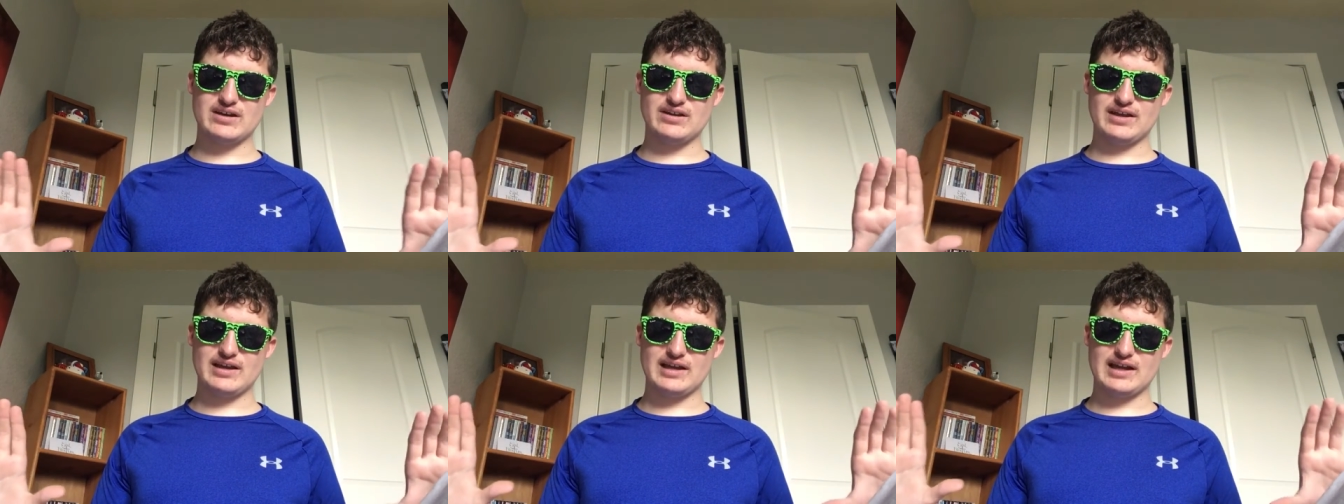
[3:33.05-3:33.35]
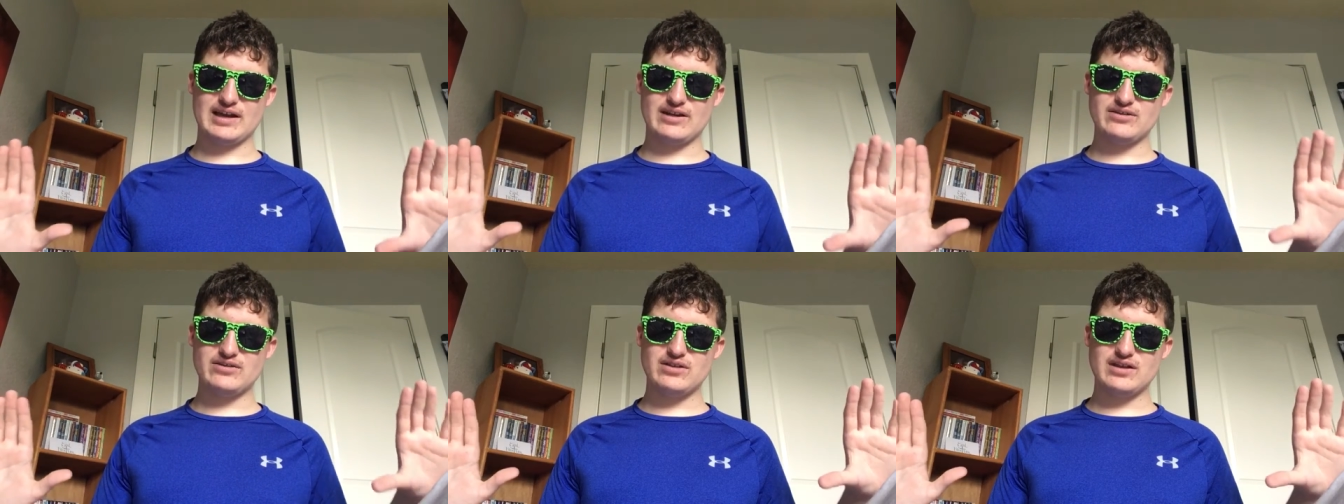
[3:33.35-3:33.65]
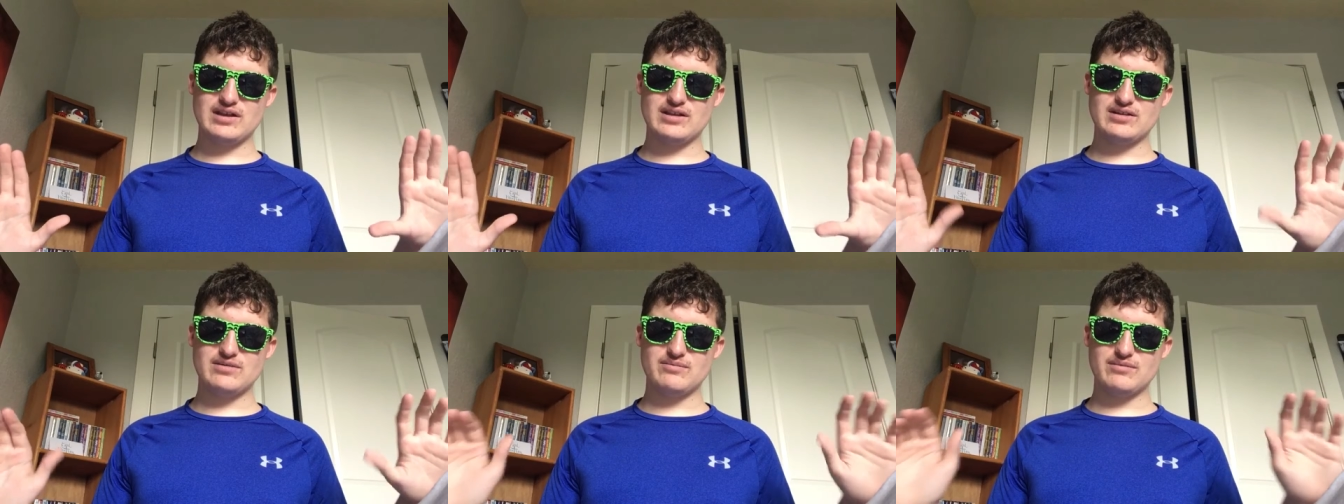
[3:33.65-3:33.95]
Like how do
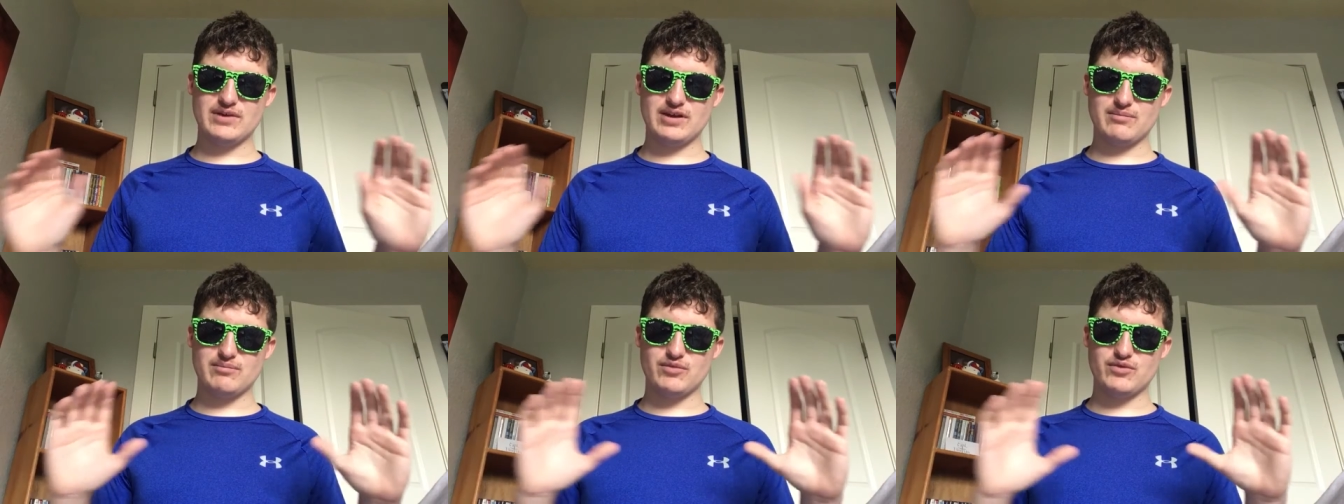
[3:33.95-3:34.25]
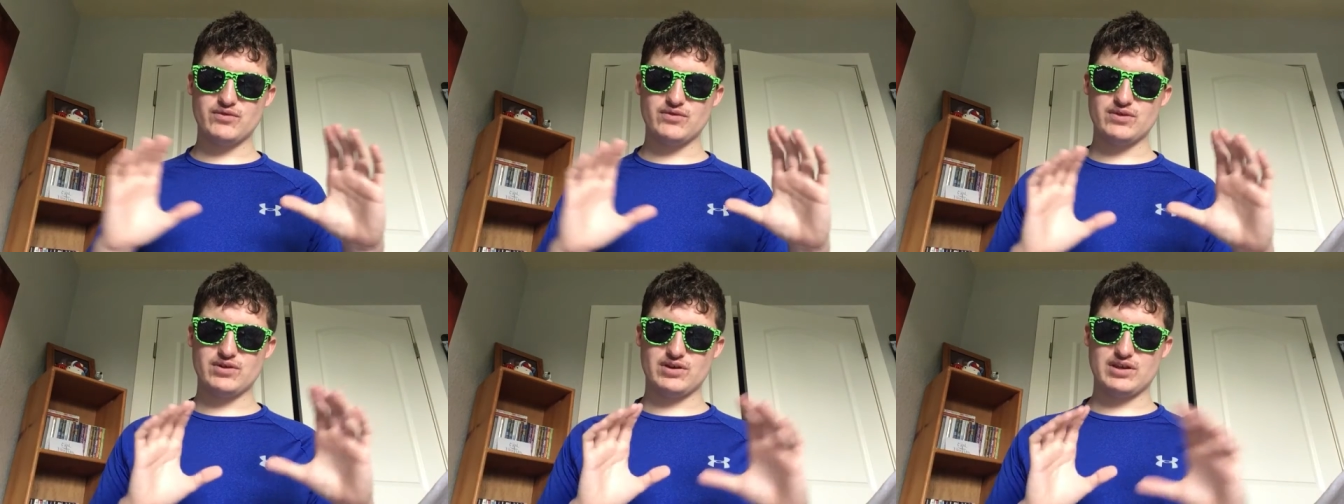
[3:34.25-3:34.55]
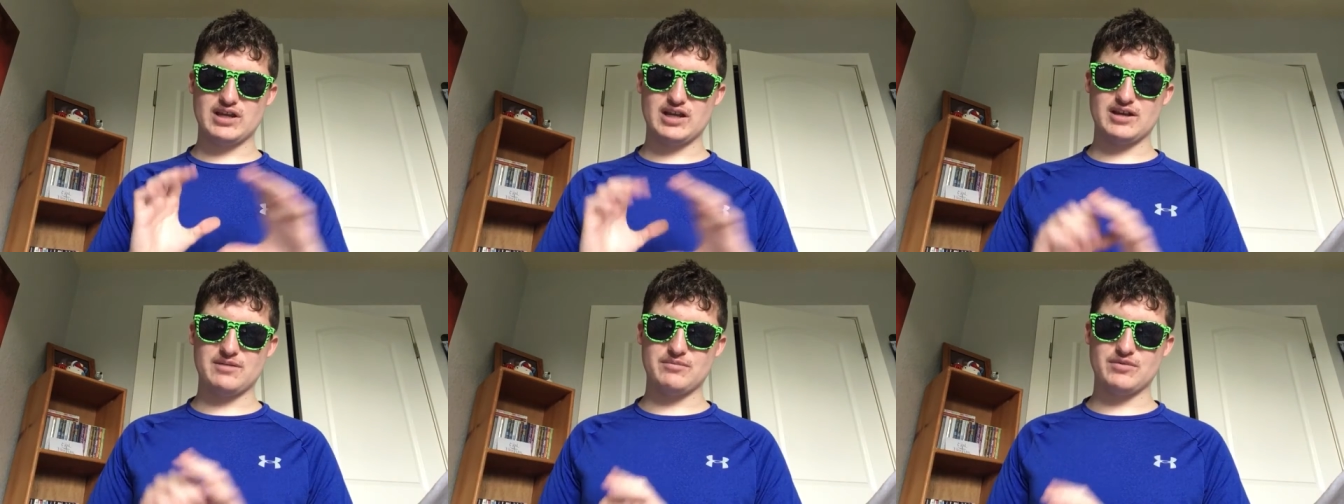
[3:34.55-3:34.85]
they like move their
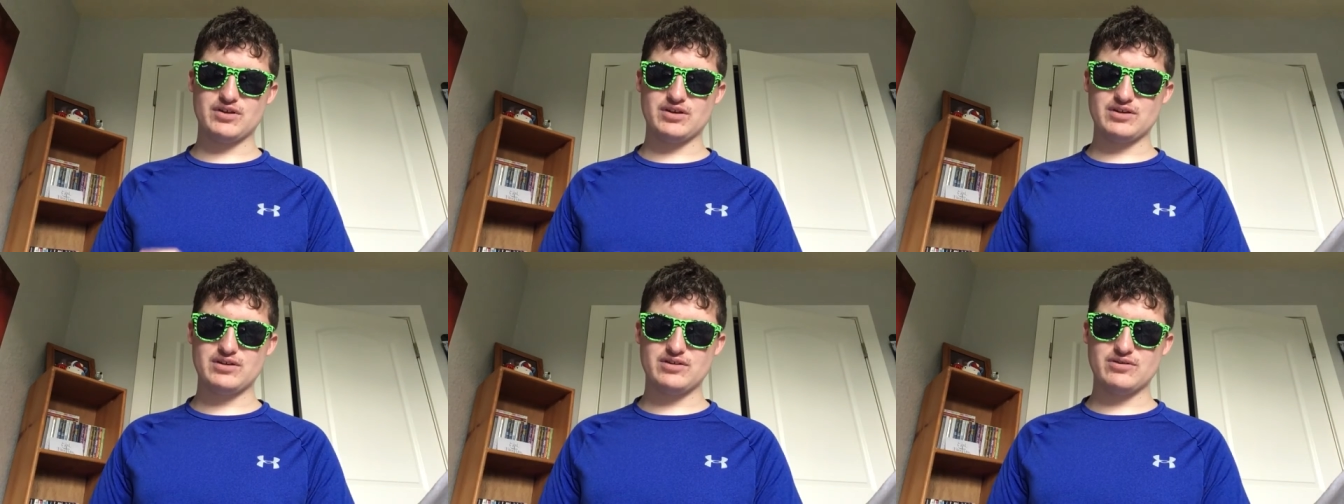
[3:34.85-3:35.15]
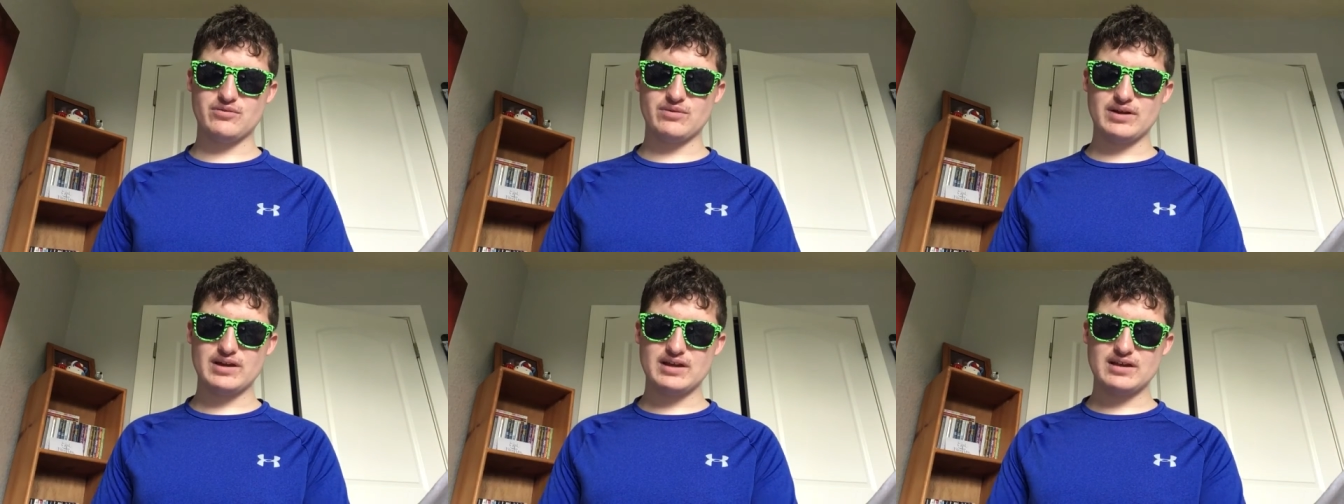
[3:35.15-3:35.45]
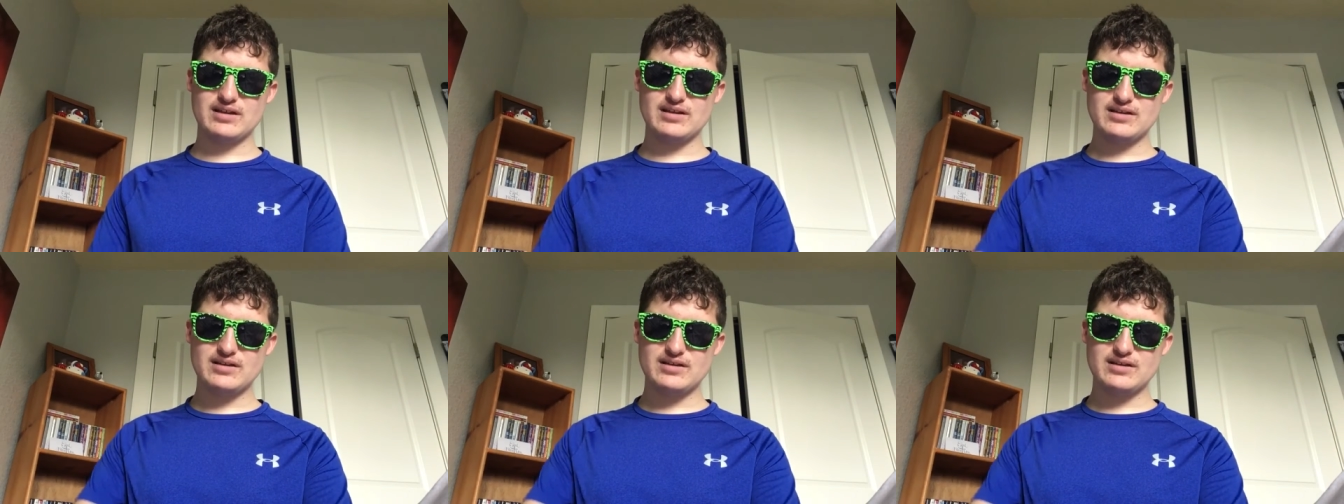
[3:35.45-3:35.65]
camera in a way?